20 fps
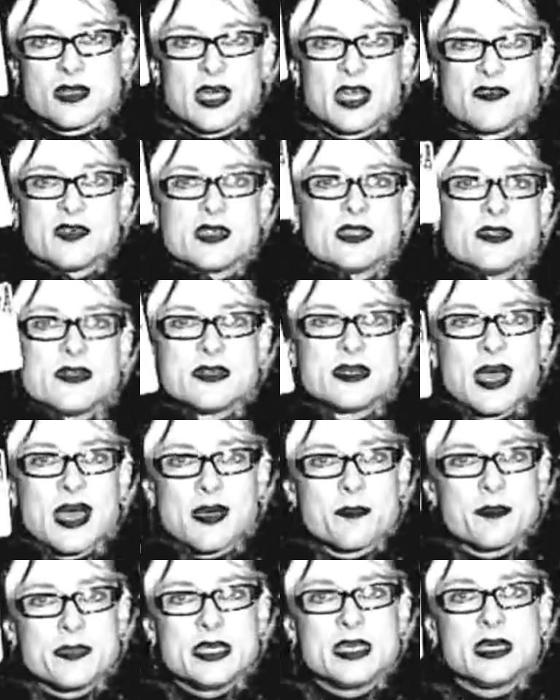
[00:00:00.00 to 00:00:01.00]
in your life and
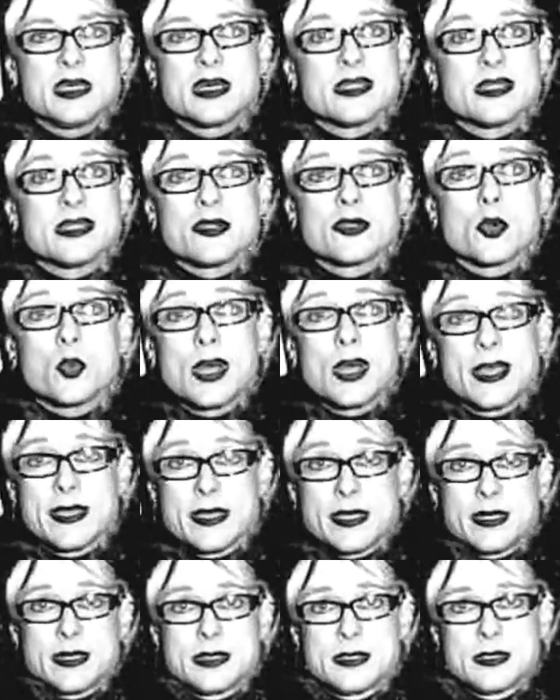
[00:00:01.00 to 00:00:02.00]
they're not being cleared
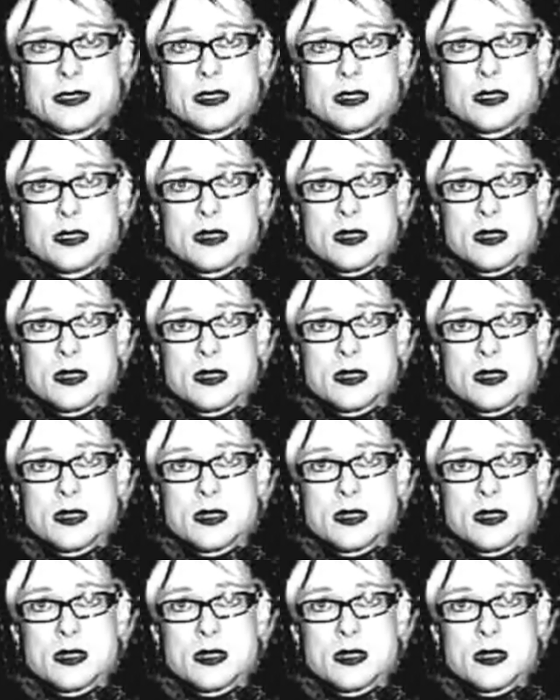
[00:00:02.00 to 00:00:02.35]
away